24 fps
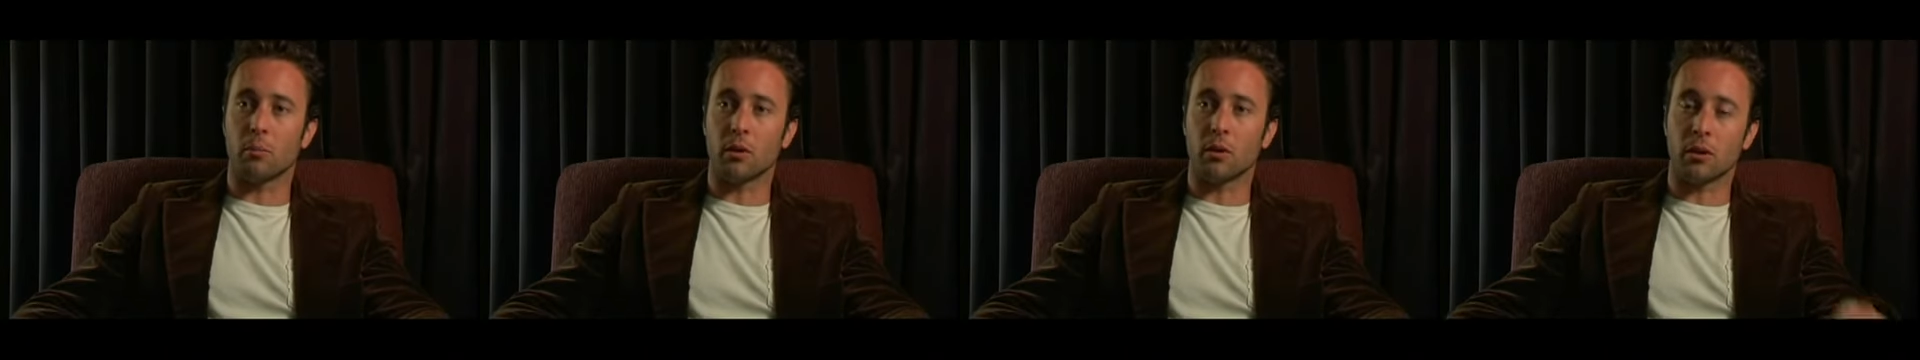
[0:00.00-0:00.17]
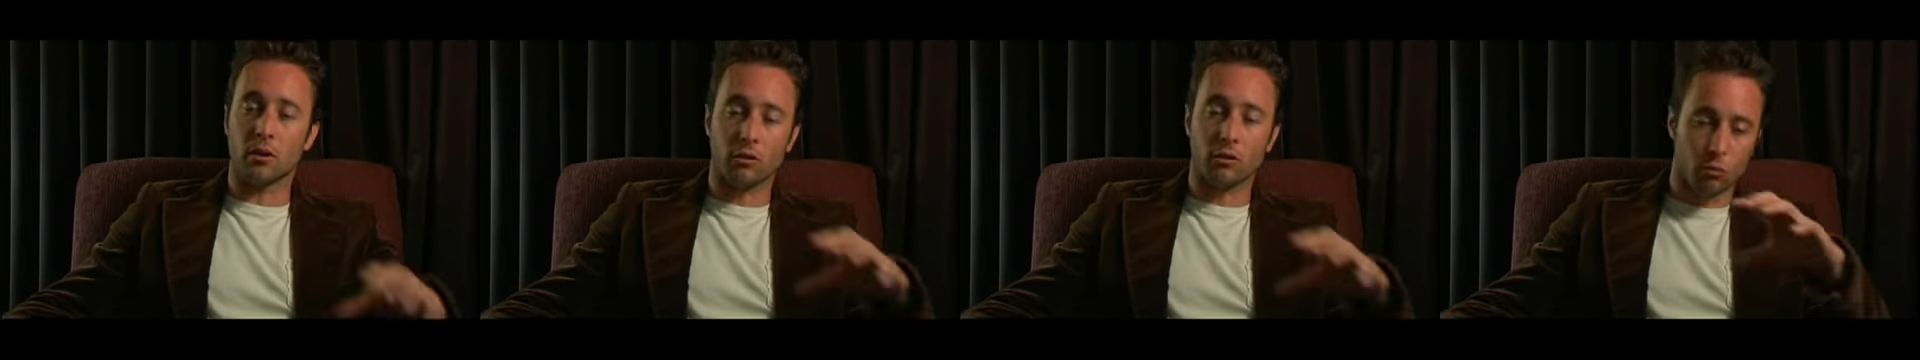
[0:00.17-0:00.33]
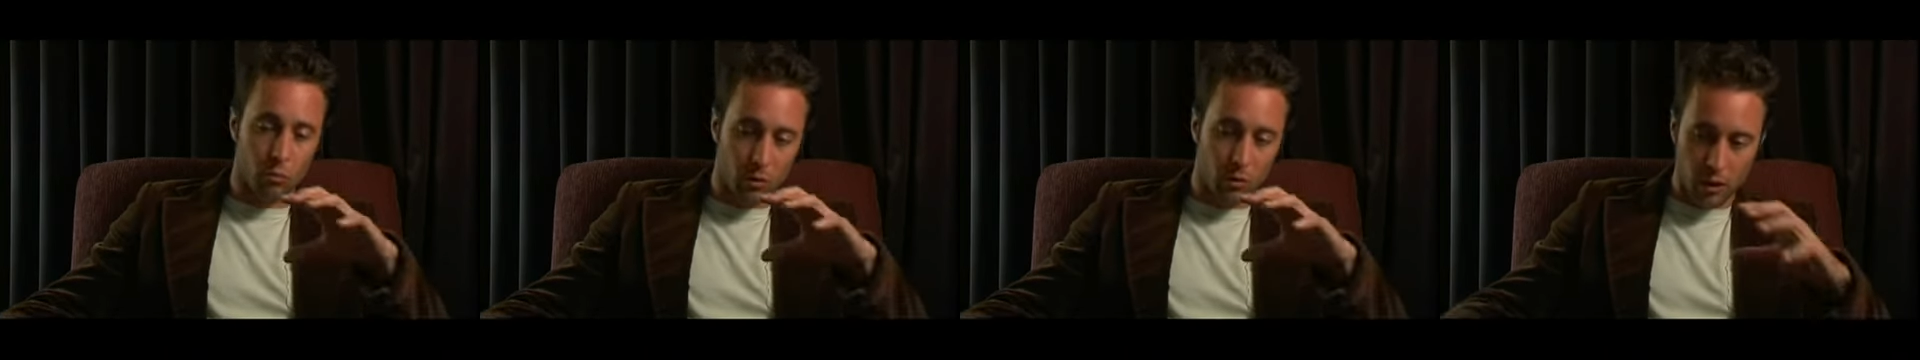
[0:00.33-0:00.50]

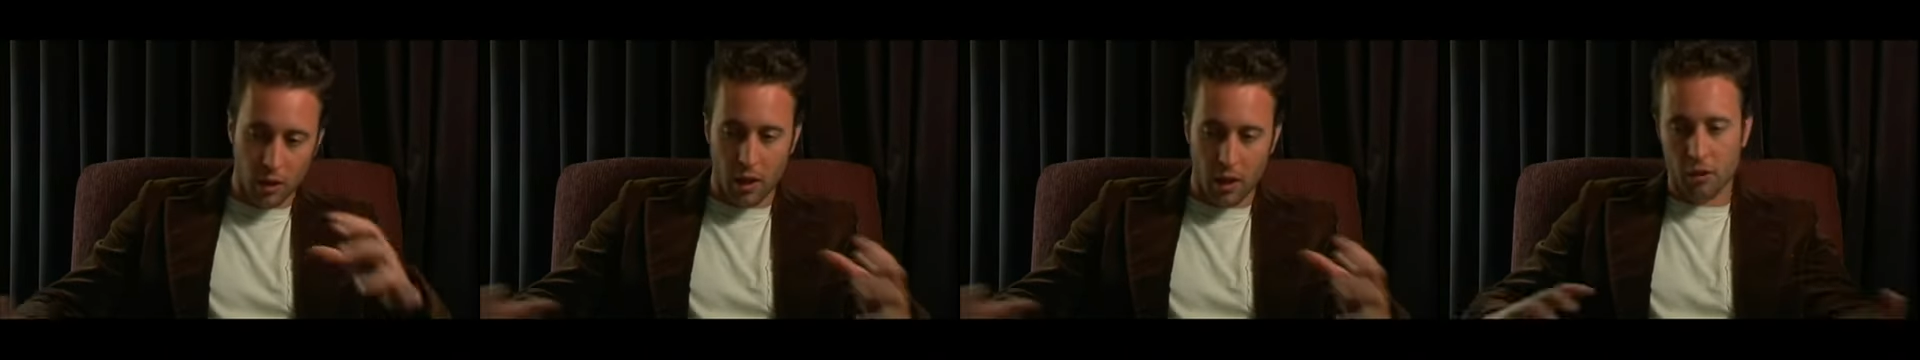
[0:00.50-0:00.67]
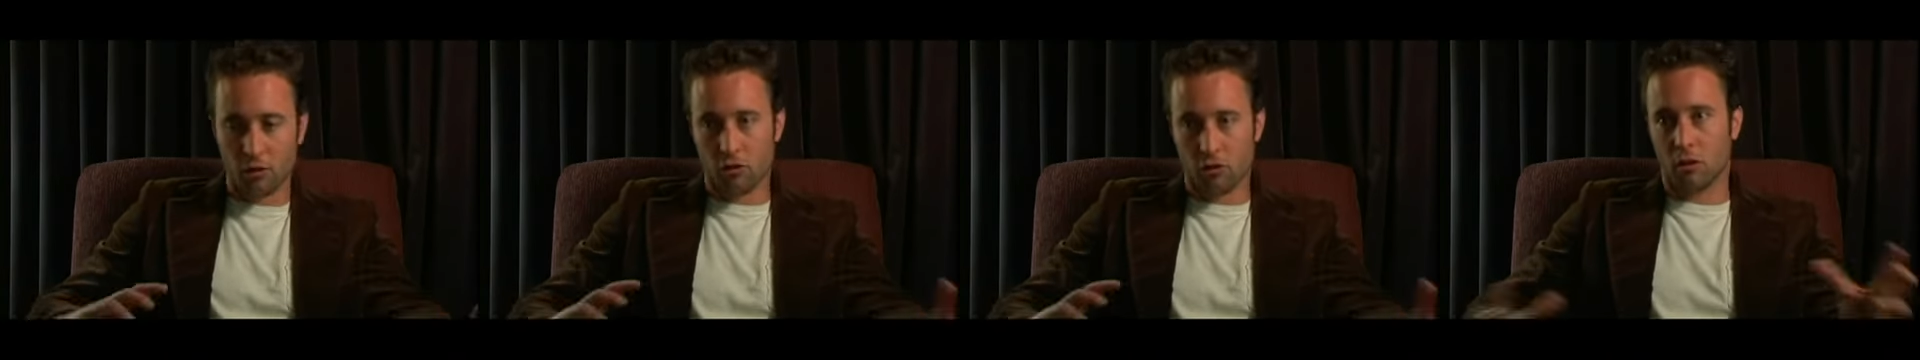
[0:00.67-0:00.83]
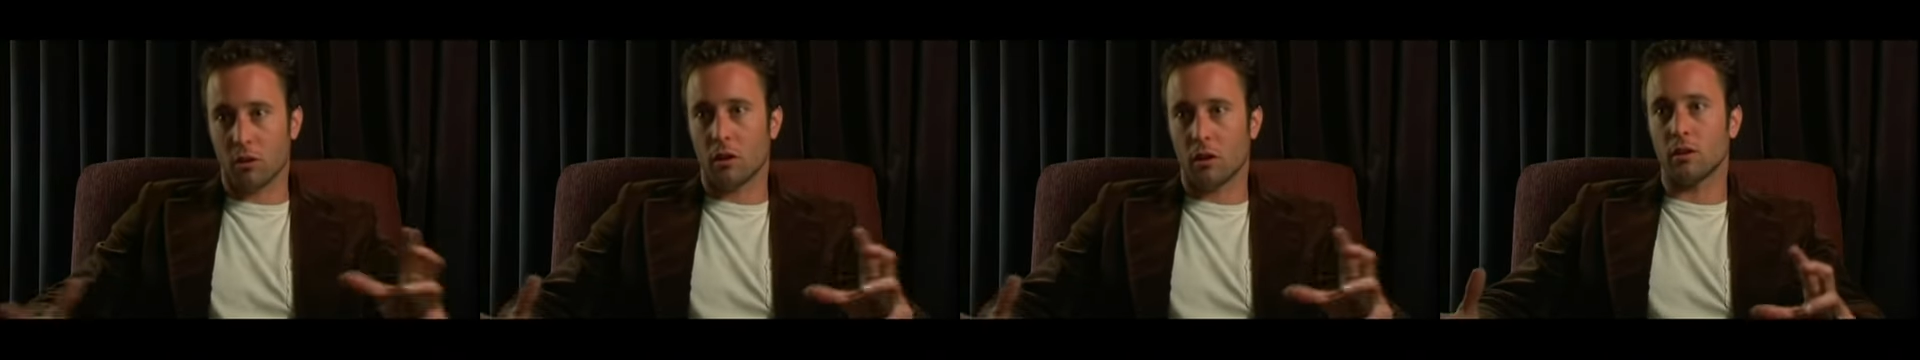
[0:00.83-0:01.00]
because we
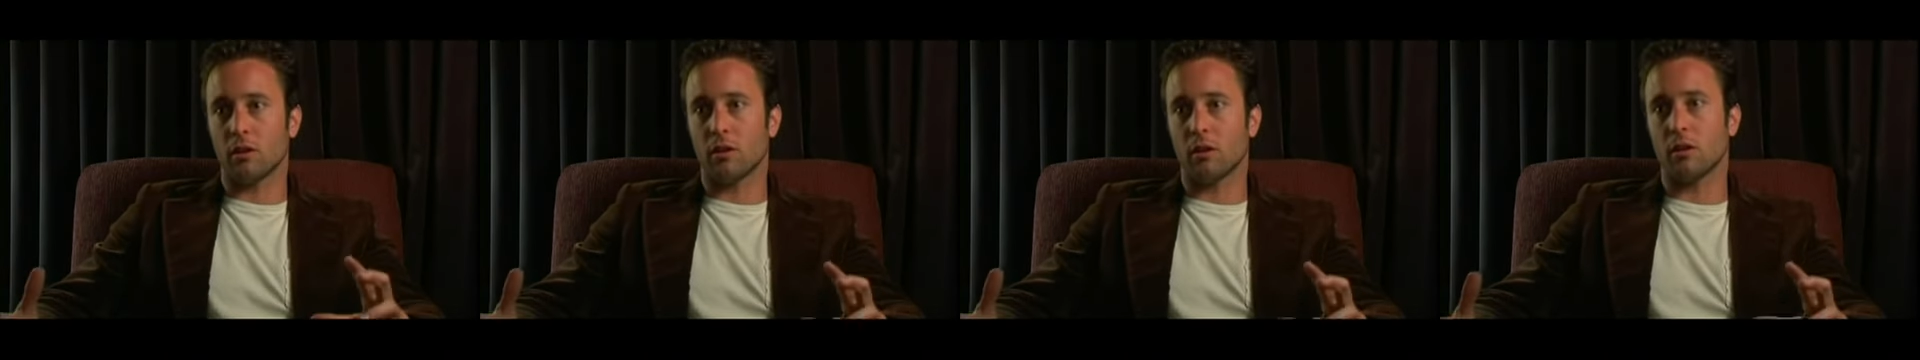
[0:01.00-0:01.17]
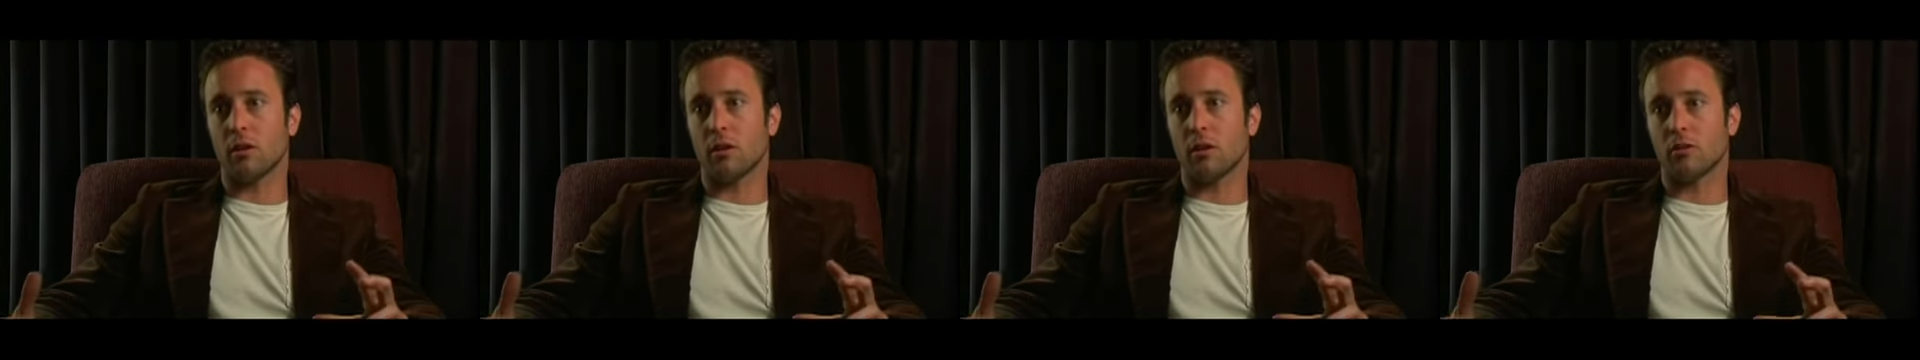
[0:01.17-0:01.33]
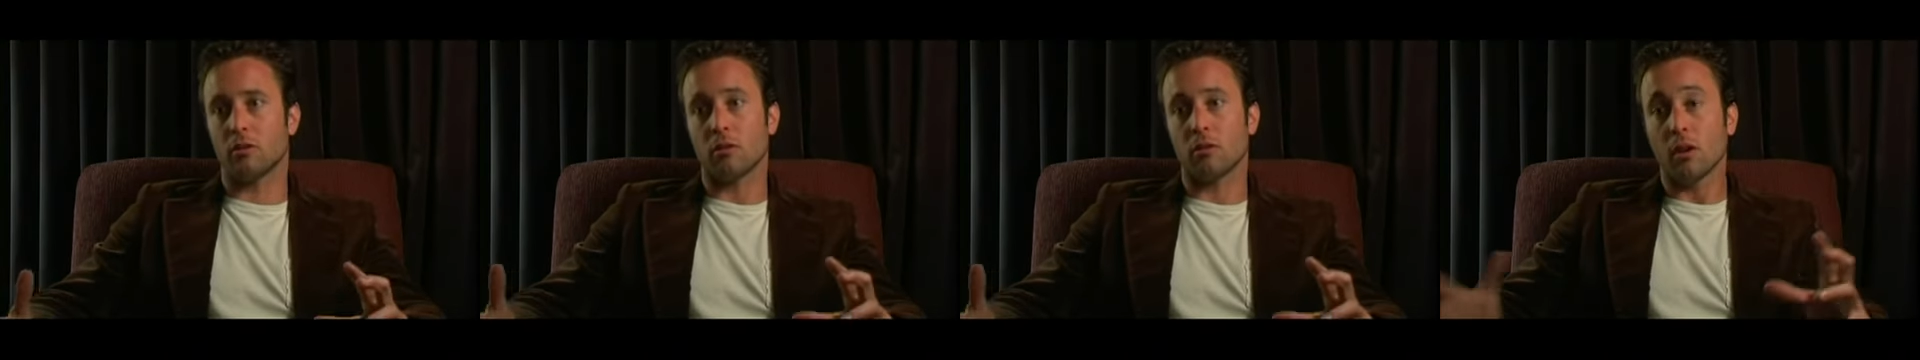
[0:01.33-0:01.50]
clash on
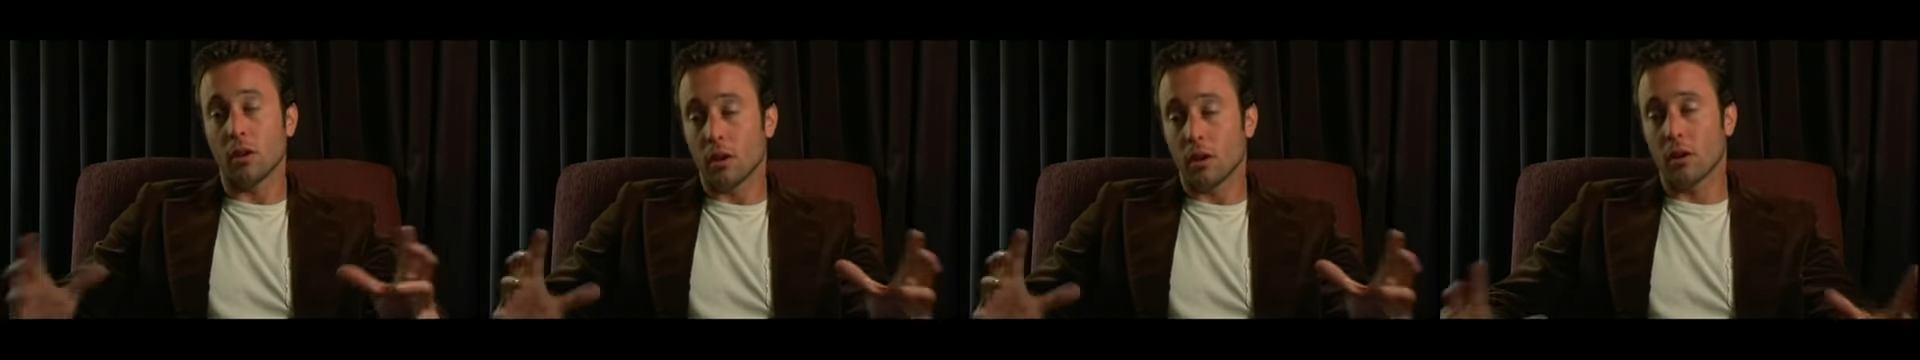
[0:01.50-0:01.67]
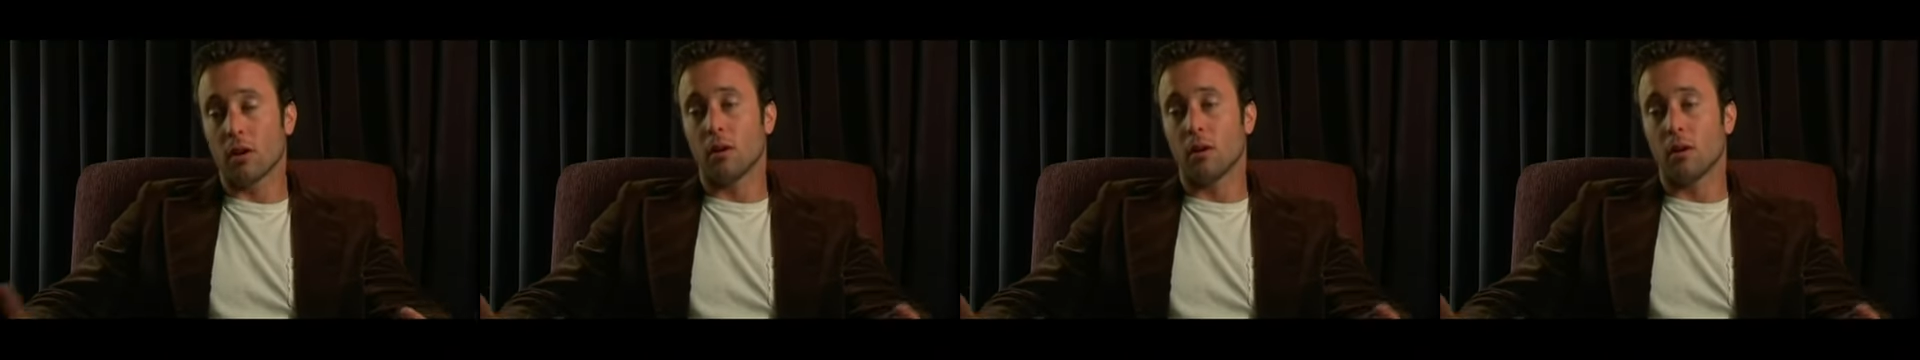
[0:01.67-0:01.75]
ideas.